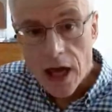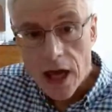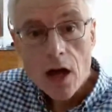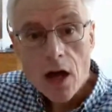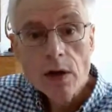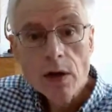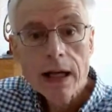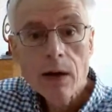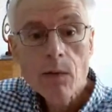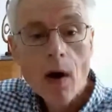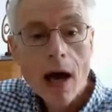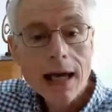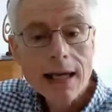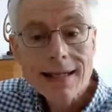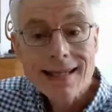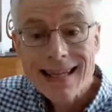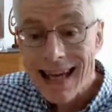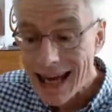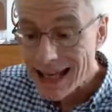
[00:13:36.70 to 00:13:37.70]
the only
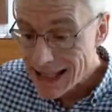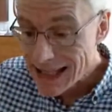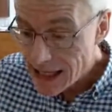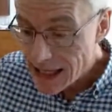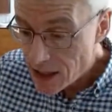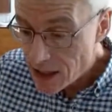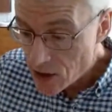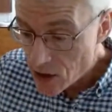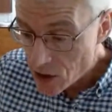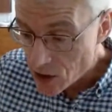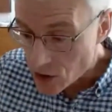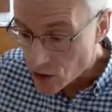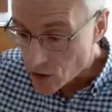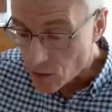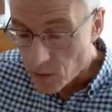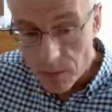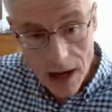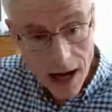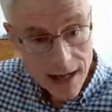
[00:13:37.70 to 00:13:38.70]
way to get
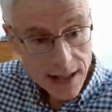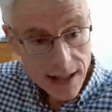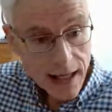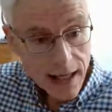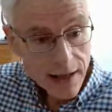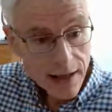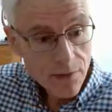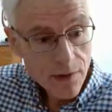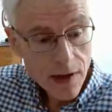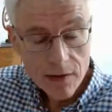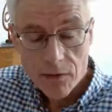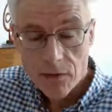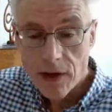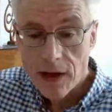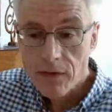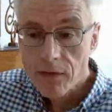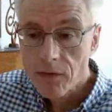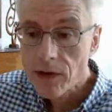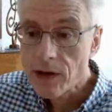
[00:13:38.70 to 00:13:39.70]
into branding,
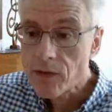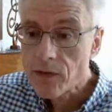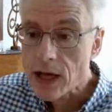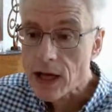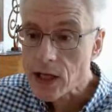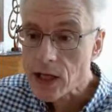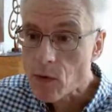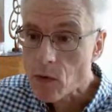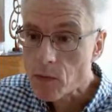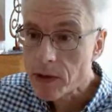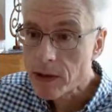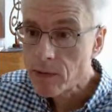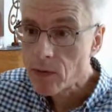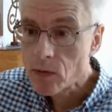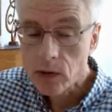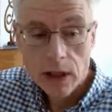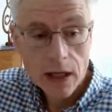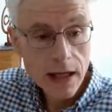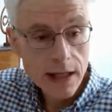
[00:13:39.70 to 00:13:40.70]
if that's what
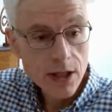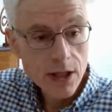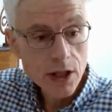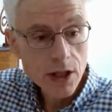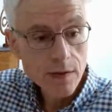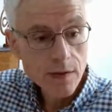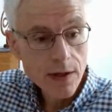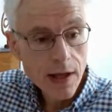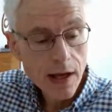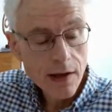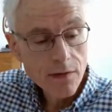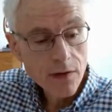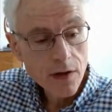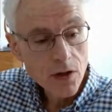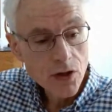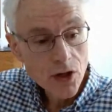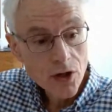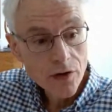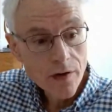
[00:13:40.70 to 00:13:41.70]
people would like to do in their
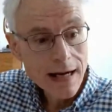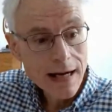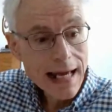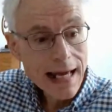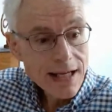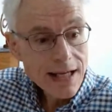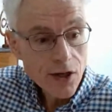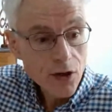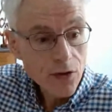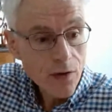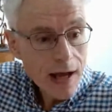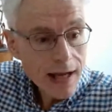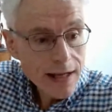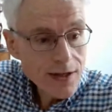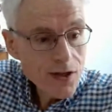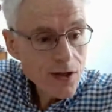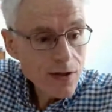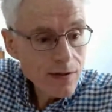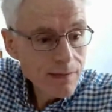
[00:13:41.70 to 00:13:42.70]
future career, and it is a
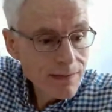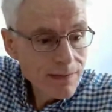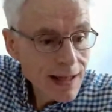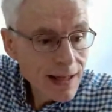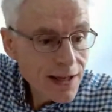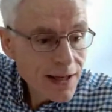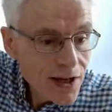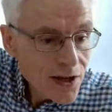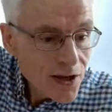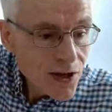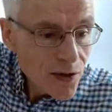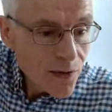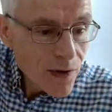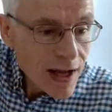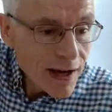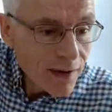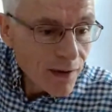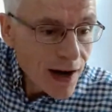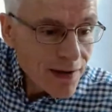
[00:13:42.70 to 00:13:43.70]
great
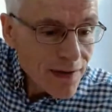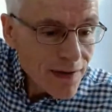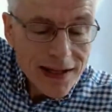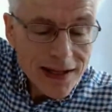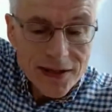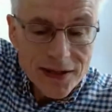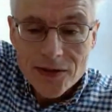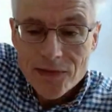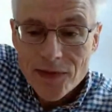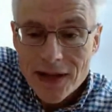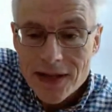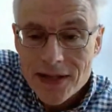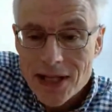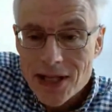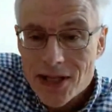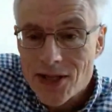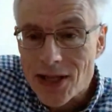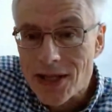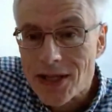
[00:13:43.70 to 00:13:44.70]
career, I've had a
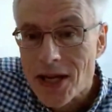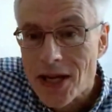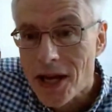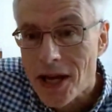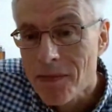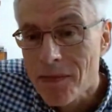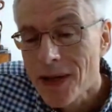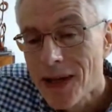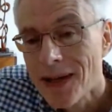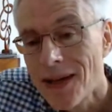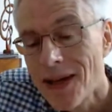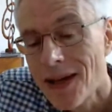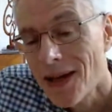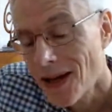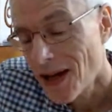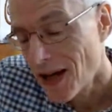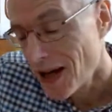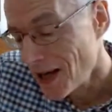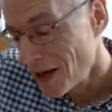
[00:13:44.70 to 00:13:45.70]
fantastic time
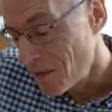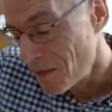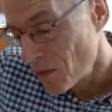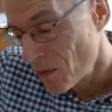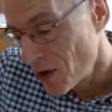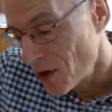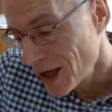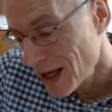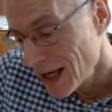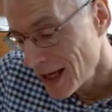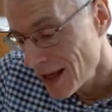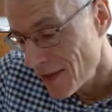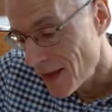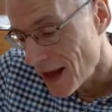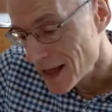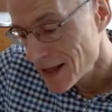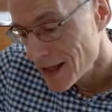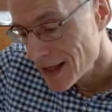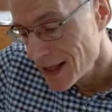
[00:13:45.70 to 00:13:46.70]
working
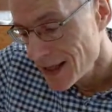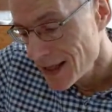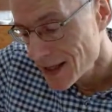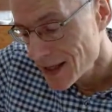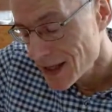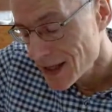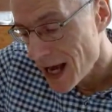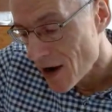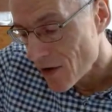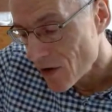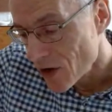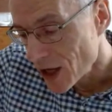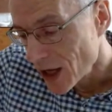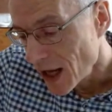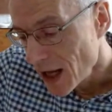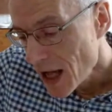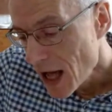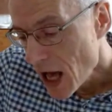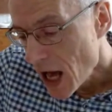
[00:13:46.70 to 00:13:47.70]
in this
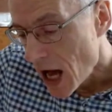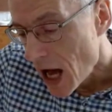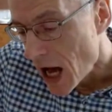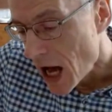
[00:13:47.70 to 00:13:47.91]
area.